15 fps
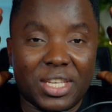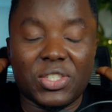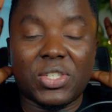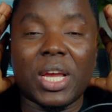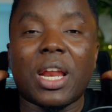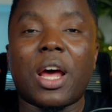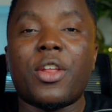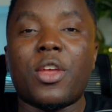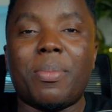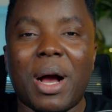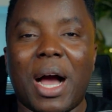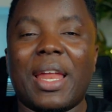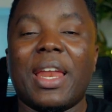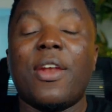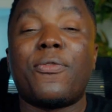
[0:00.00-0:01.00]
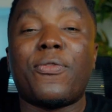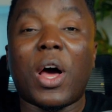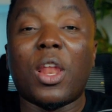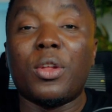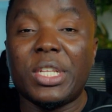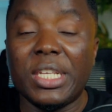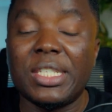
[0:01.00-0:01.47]
Just take it out of your mind and
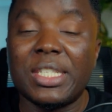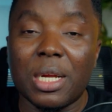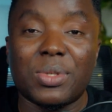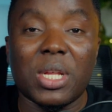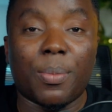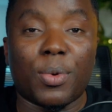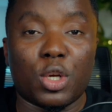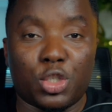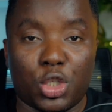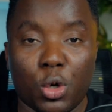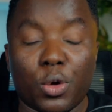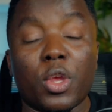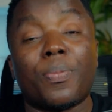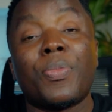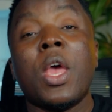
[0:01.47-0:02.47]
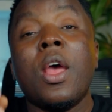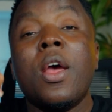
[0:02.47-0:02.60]
follow these steps that I'm going to show you.